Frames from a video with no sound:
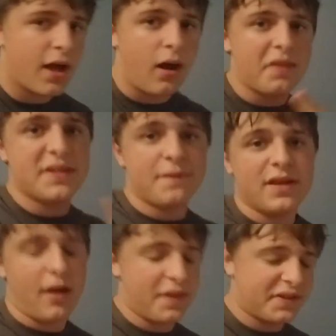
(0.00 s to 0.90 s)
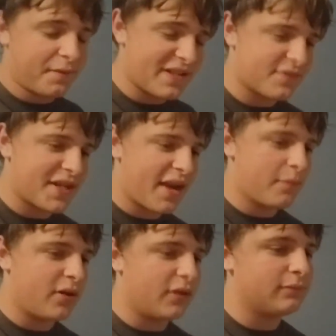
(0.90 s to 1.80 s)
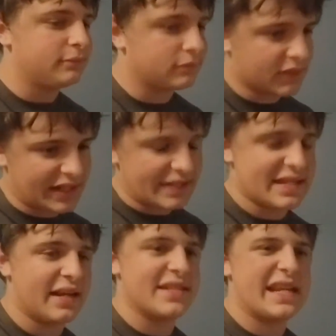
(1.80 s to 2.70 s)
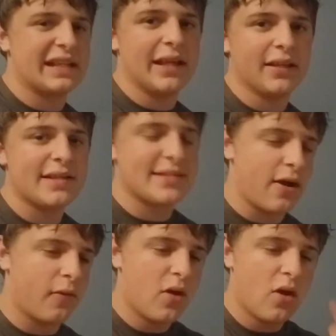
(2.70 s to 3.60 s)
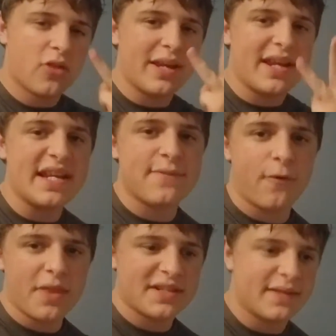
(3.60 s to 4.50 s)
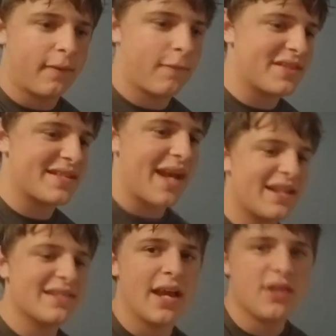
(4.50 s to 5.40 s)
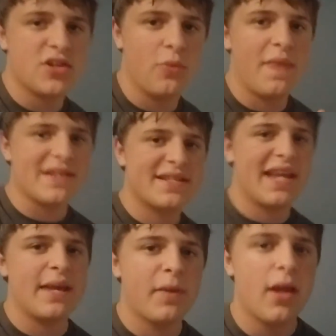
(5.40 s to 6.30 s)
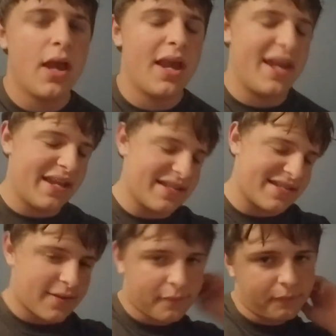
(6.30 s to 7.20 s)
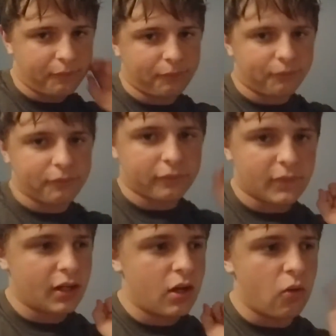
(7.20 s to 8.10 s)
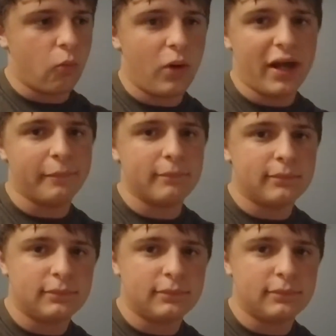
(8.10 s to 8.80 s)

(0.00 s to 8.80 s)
On the defensive side of the ball, contain Ezekiel Elliott. So 3 keys for the Titans to win this game is: 1,